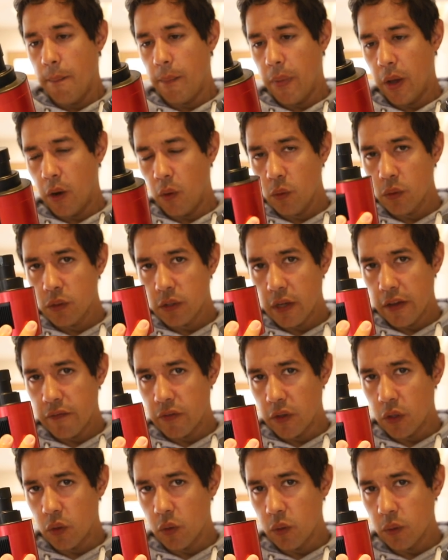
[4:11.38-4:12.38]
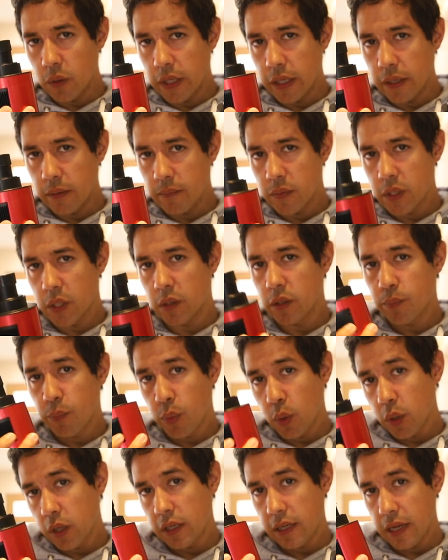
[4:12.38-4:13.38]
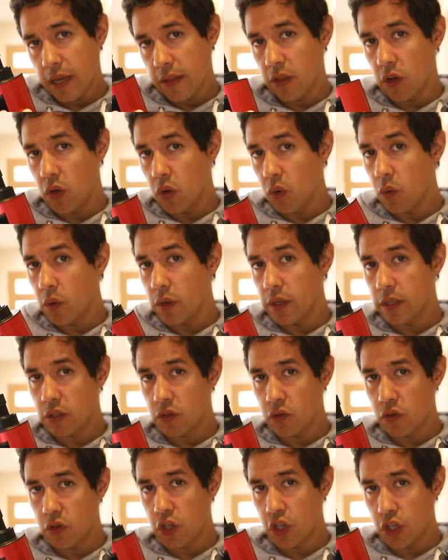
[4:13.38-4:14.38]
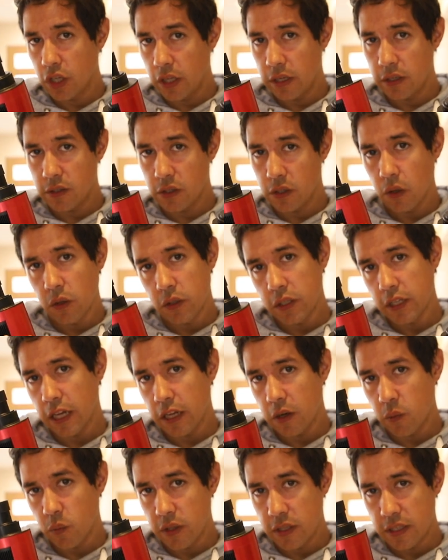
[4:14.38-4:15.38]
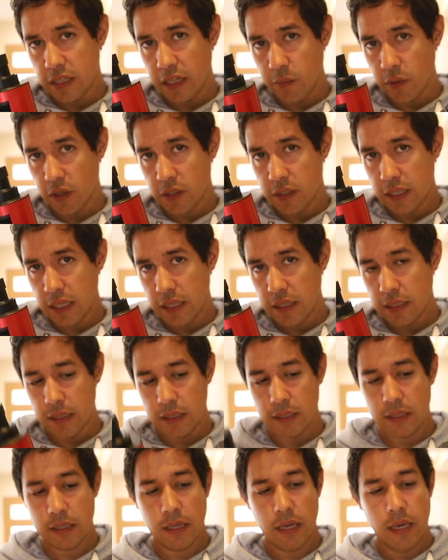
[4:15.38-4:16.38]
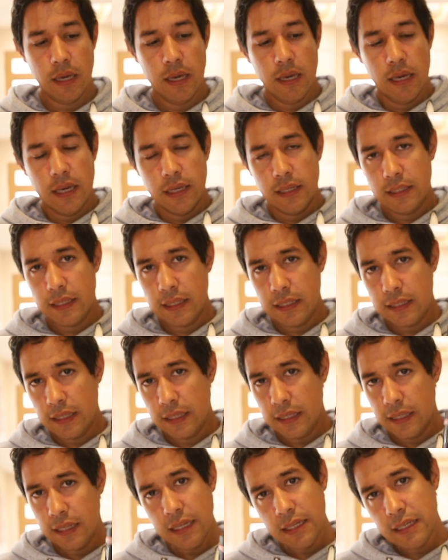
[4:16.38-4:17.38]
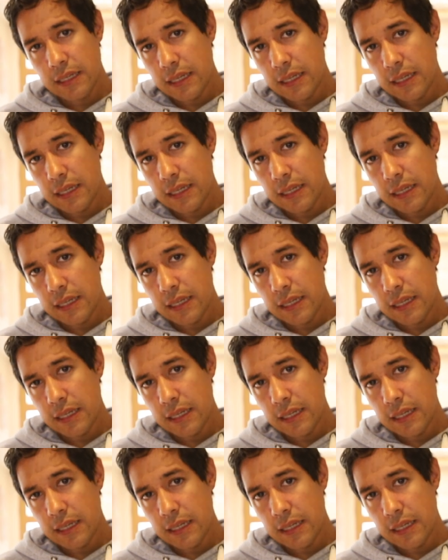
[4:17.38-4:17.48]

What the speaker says: but also have the cooling, so it's pulling down the noise traditionally associated with CMOS sensors. CCD